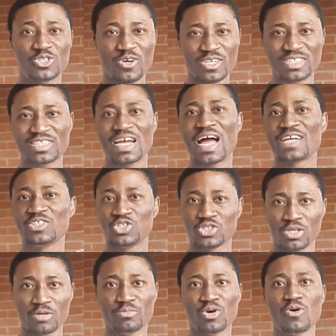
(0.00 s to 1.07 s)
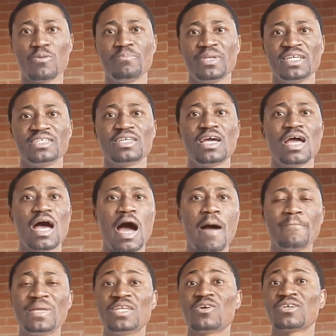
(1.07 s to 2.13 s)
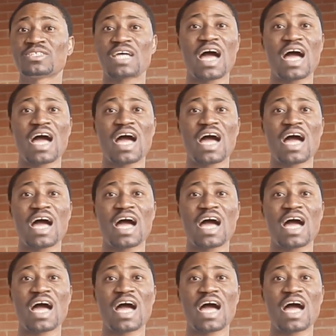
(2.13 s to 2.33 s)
just a job opening and may not